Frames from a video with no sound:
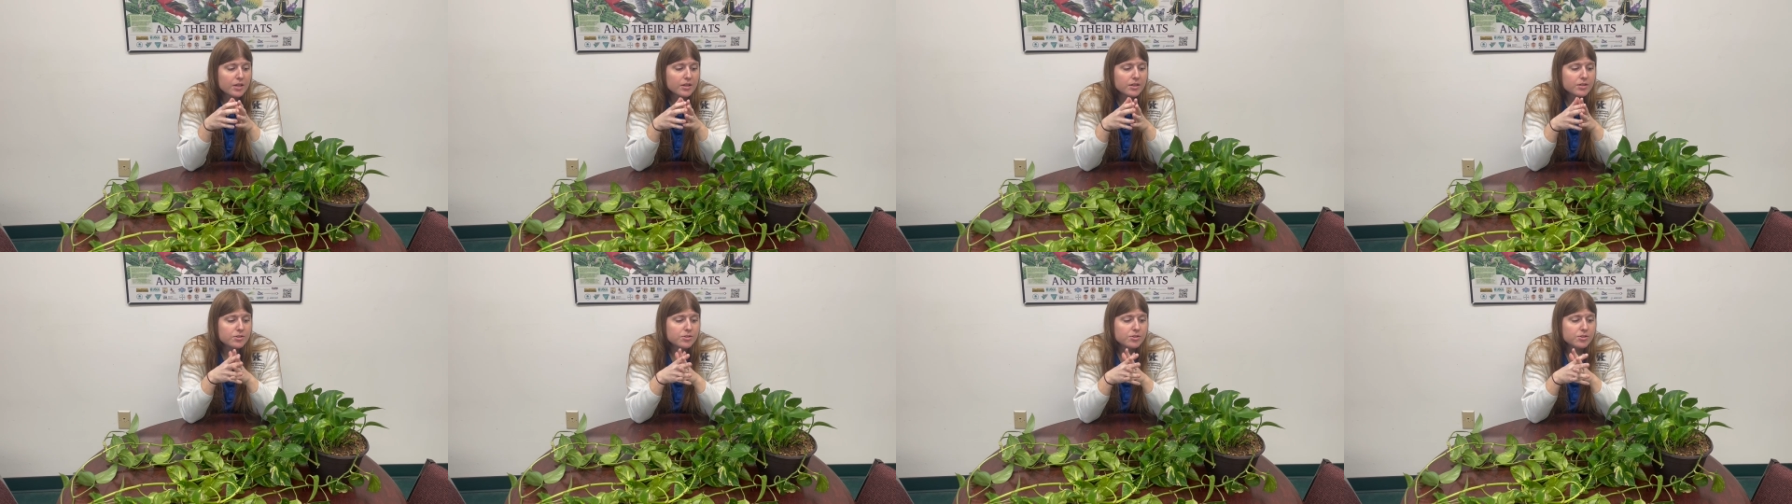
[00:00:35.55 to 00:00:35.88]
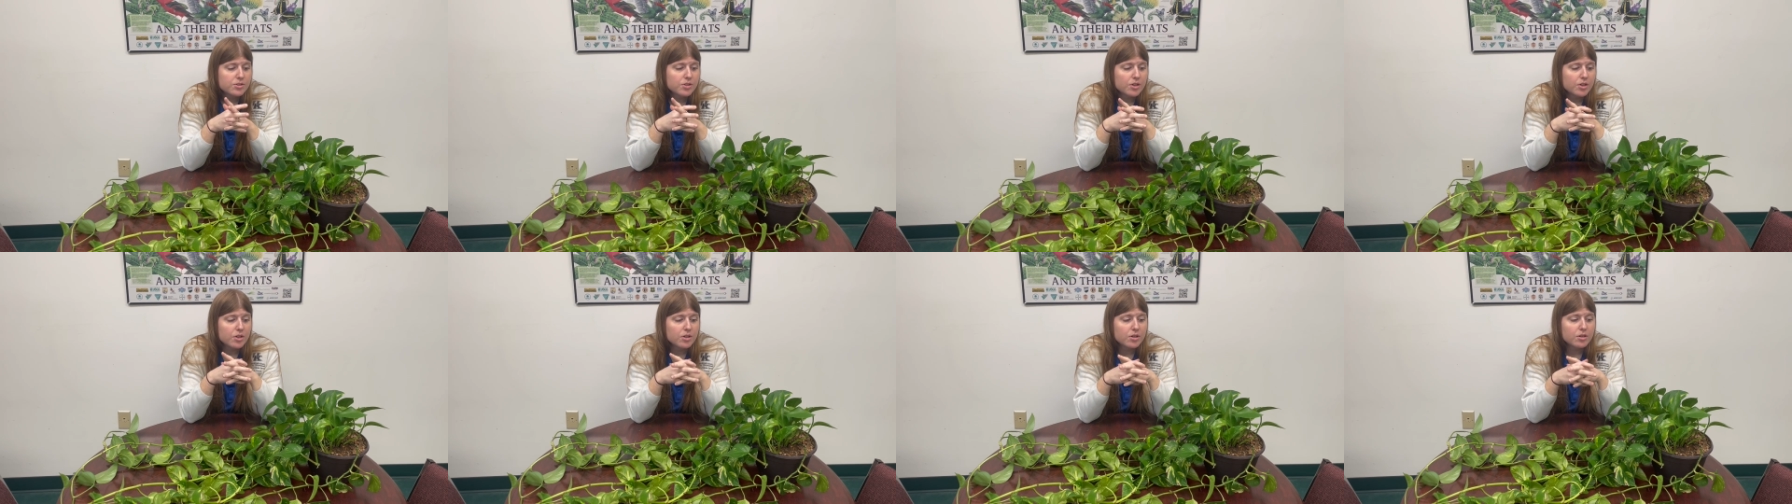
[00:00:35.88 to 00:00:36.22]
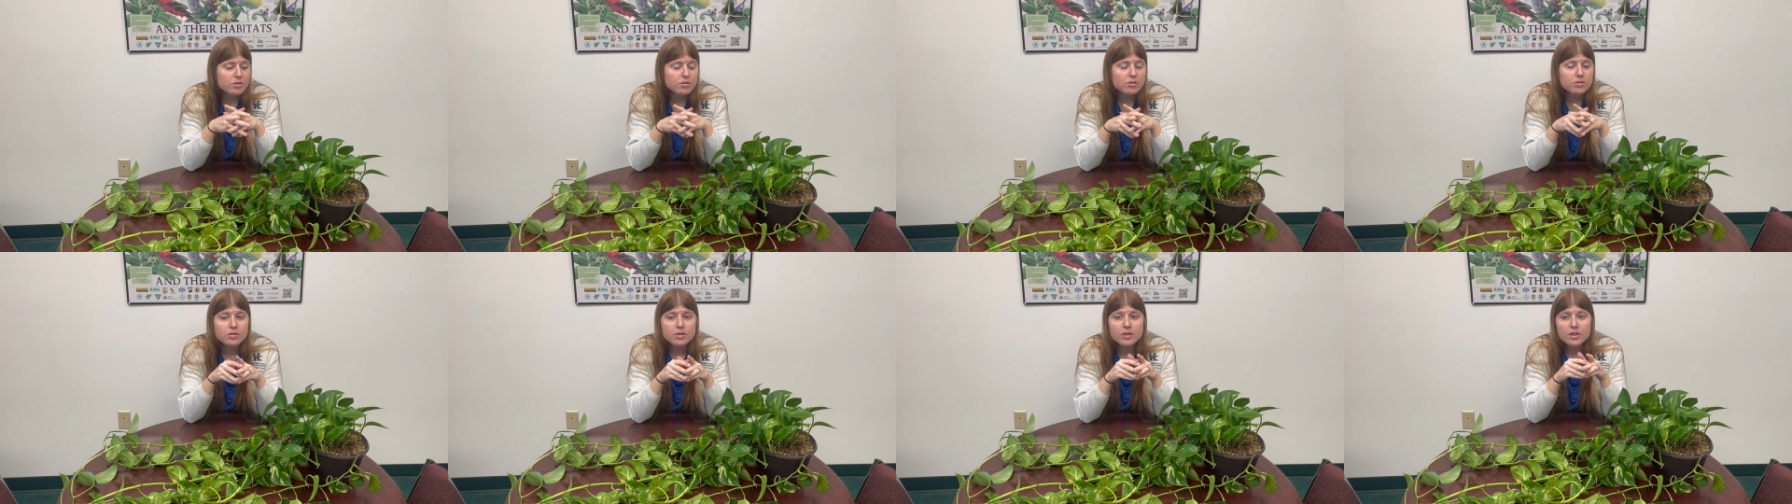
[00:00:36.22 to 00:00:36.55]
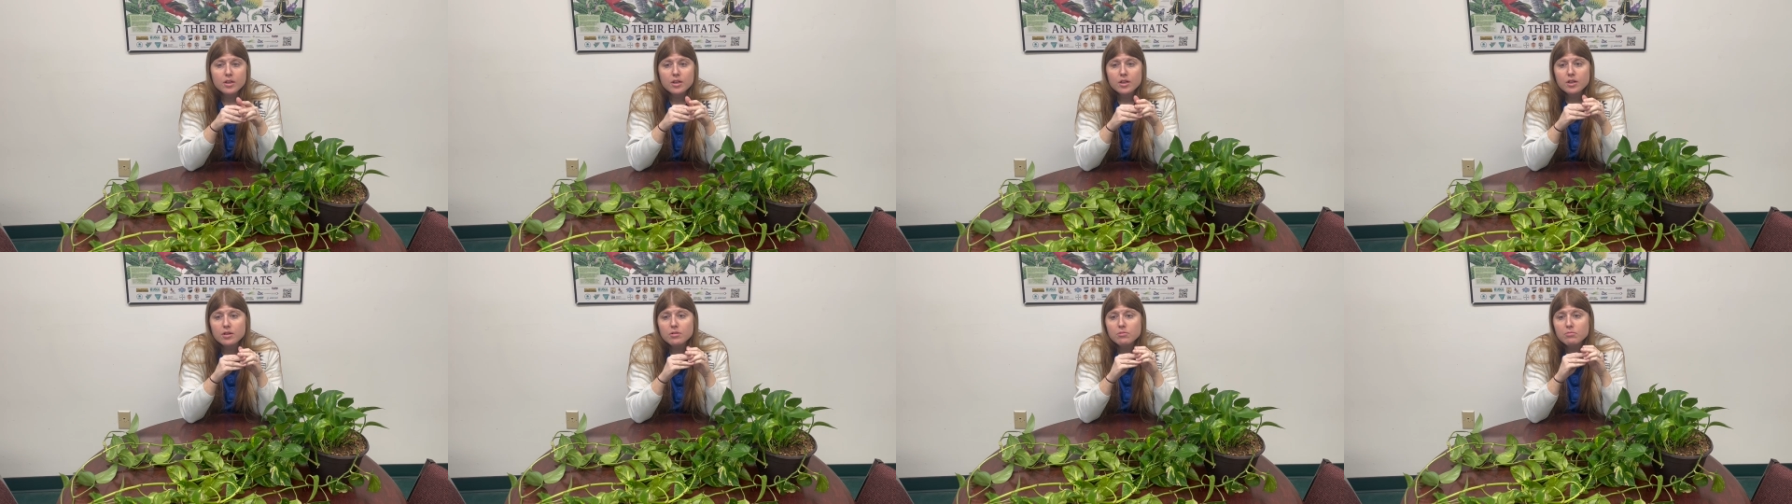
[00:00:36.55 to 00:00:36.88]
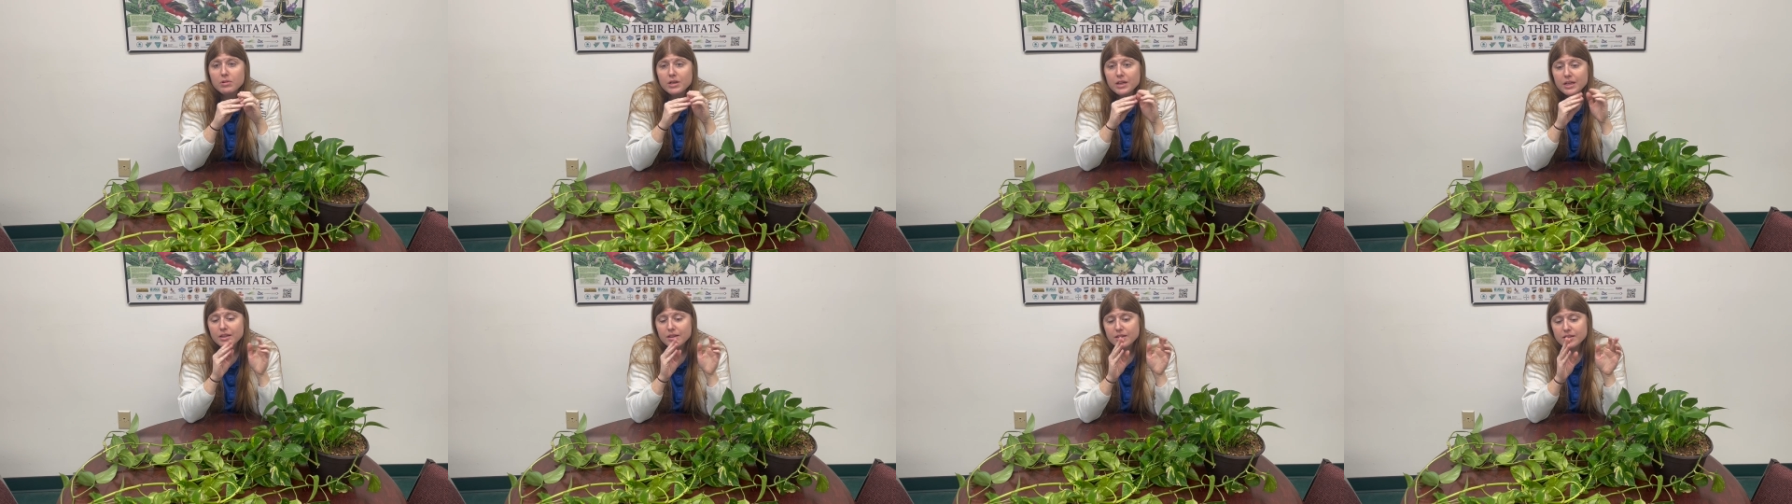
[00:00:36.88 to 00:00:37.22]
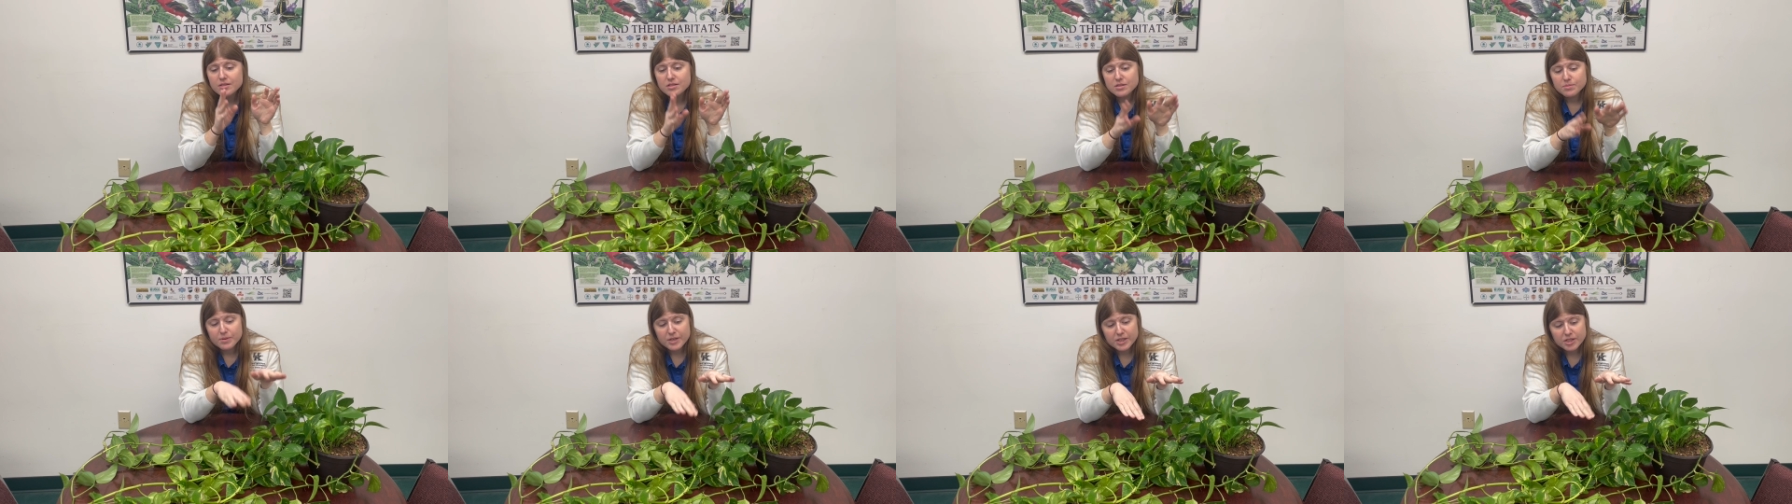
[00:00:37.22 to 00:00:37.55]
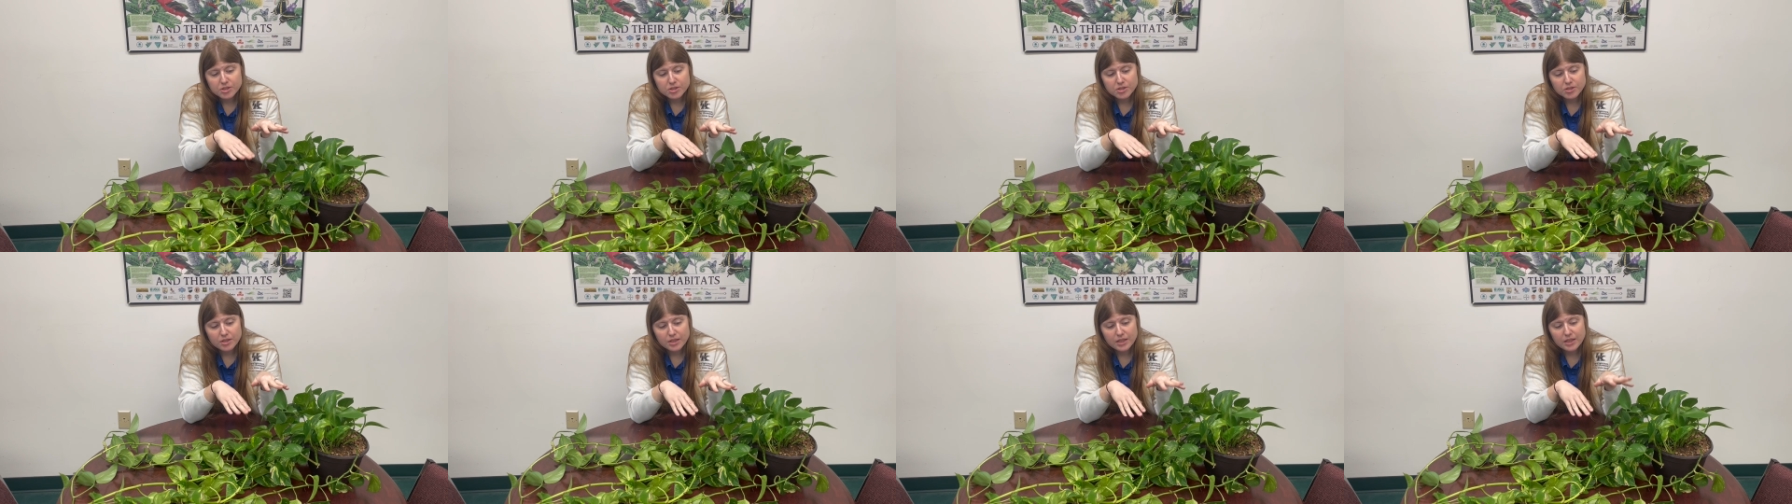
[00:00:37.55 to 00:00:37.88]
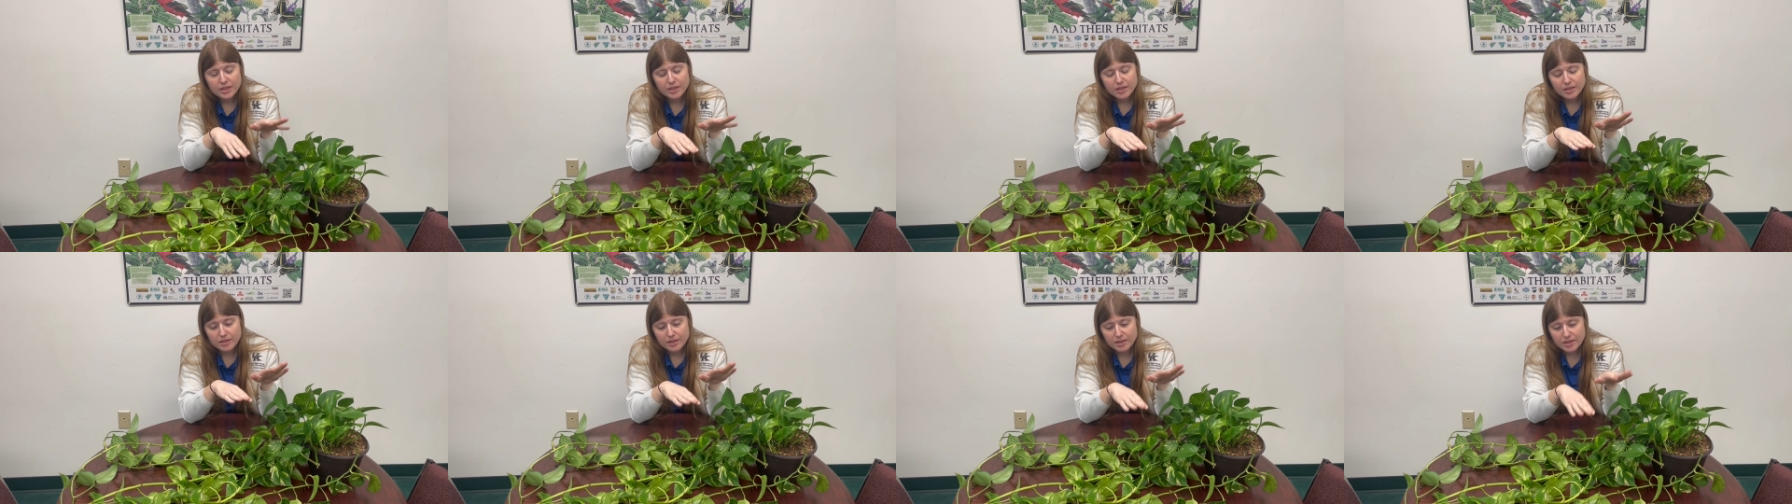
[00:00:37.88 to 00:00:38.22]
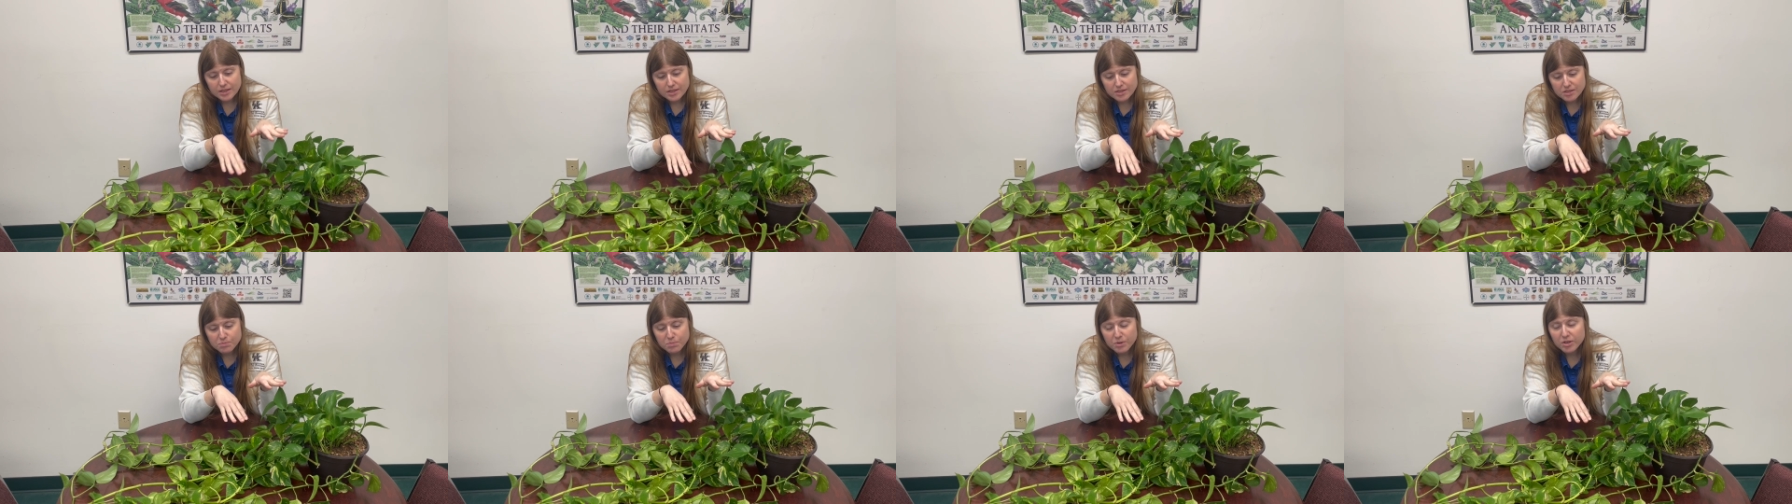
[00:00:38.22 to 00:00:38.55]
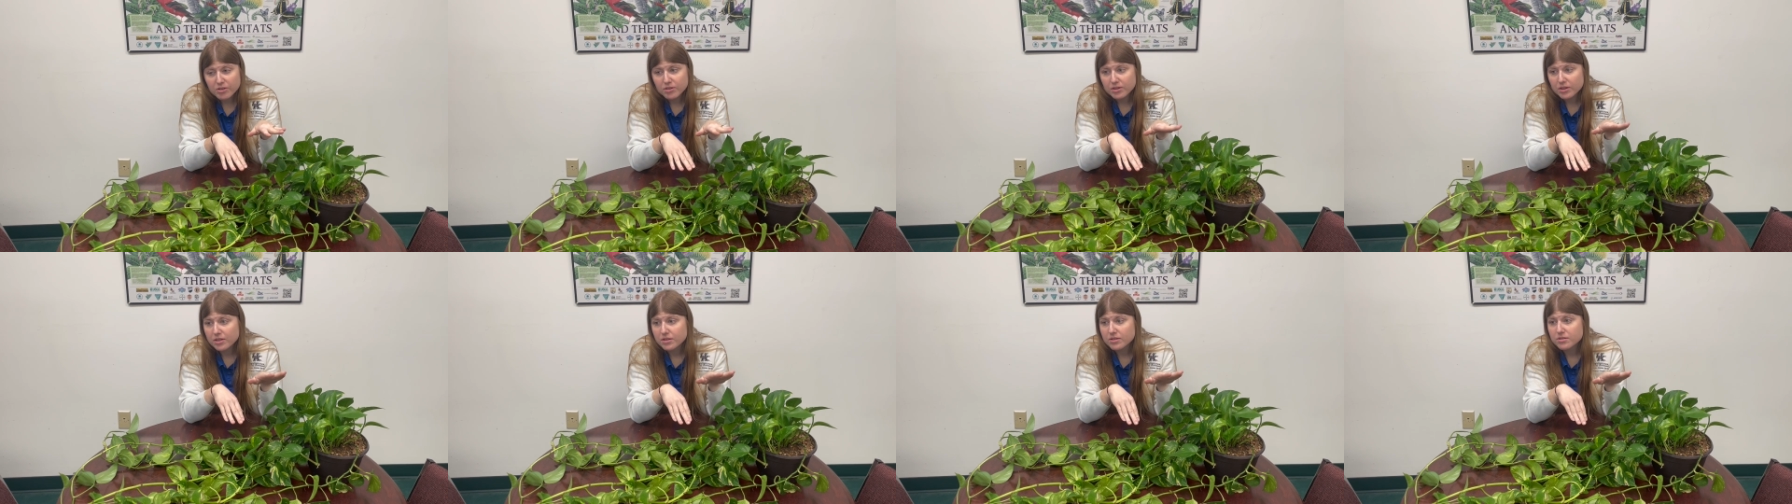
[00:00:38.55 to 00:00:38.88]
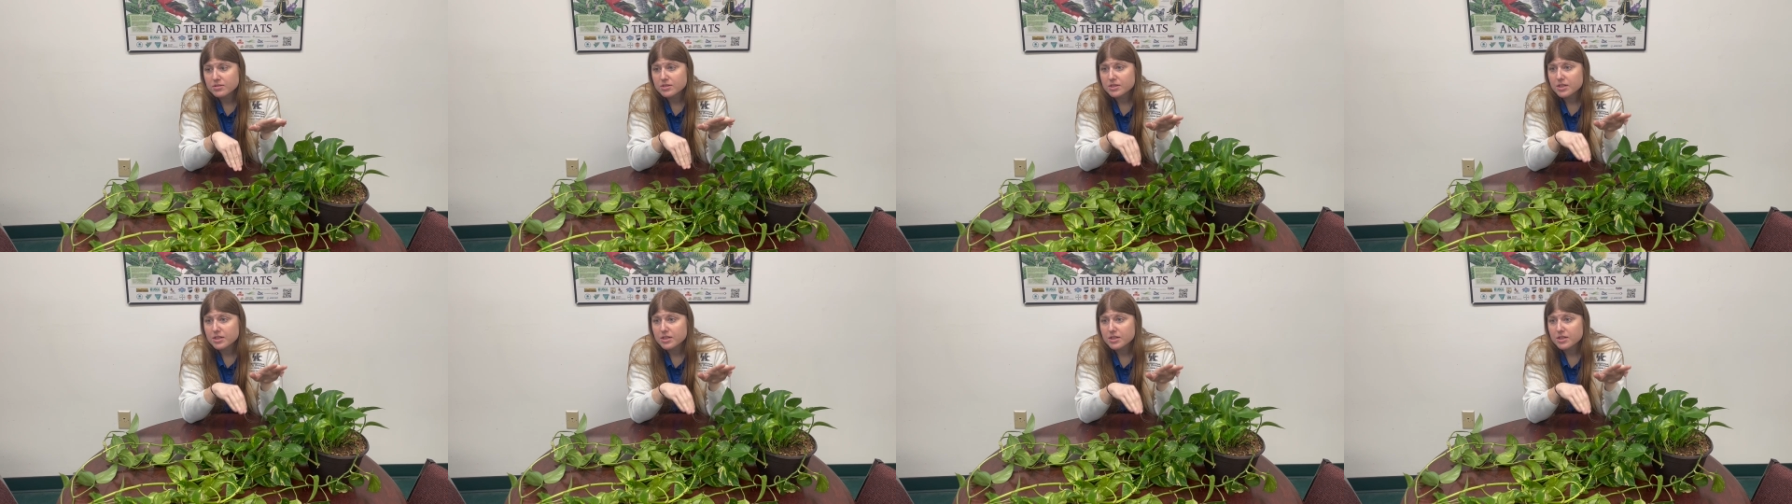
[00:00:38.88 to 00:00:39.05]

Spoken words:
So with especially this pothos,